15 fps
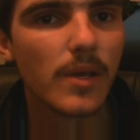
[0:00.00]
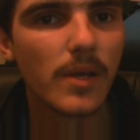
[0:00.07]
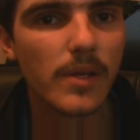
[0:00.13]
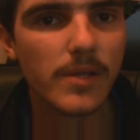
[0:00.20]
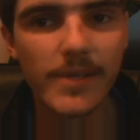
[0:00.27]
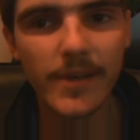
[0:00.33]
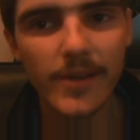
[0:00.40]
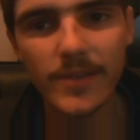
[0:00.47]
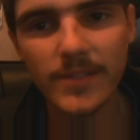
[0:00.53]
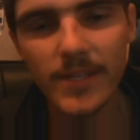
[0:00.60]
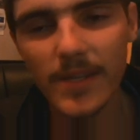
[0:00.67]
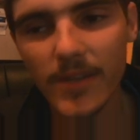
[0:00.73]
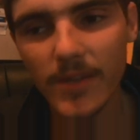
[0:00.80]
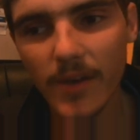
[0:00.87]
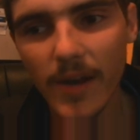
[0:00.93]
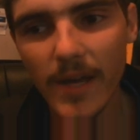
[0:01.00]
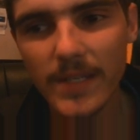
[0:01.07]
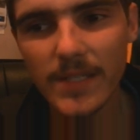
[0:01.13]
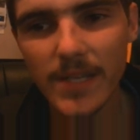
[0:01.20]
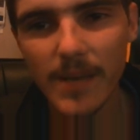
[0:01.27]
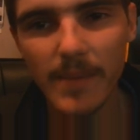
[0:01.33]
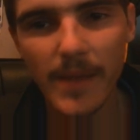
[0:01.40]
You don't see the Knights
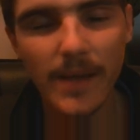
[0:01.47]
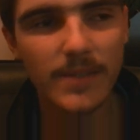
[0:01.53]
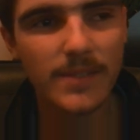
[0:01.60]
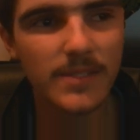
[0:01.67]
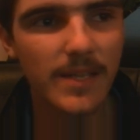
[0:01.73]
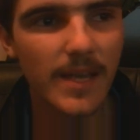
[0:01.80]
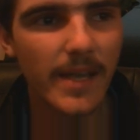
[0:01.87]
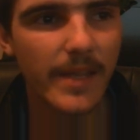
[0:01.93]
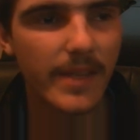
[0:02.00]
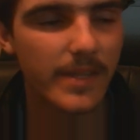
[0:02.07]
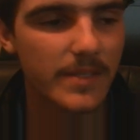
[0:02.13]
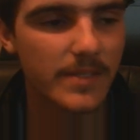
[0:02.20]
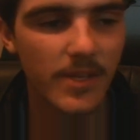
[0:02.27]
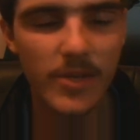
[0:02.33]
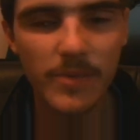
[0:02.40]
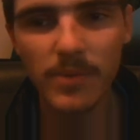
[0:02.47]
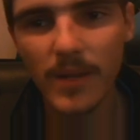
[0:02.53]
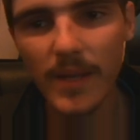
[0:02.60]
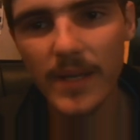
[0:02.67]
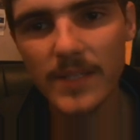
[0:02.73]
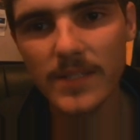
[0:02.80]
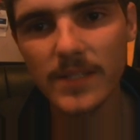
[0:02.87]
come out and say there's no
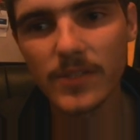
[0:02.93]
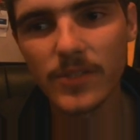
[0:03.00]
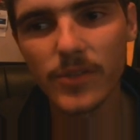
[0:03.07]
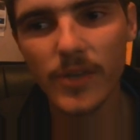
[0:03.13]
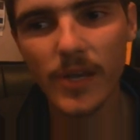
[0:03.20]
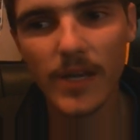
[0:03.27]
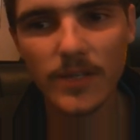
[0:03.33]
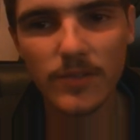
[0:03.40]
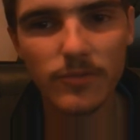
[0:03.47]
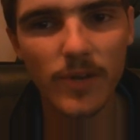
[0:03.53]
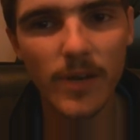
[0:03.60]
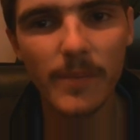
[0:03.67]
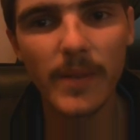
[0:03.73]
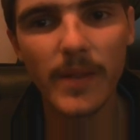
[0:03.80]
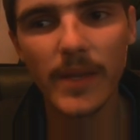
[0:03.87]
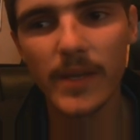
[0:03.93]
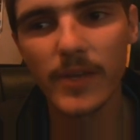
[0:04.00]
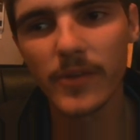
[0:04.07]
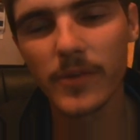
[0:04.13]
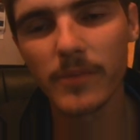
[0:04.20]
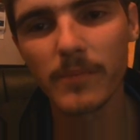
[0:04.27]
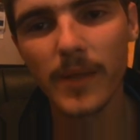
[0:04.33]
players in Newcastle Rugby League
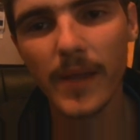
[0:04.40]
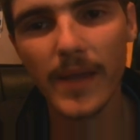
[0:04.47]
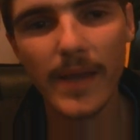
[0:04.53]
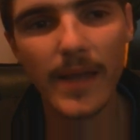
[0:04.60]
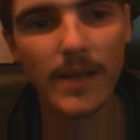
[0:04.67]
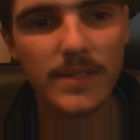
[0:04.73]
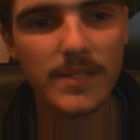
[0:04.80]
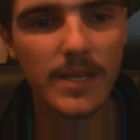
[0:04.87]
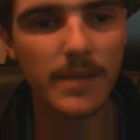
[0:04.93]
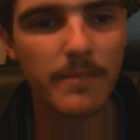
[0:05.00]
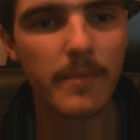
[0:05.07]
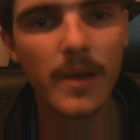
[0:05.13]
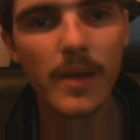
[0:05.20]
who can play in our team.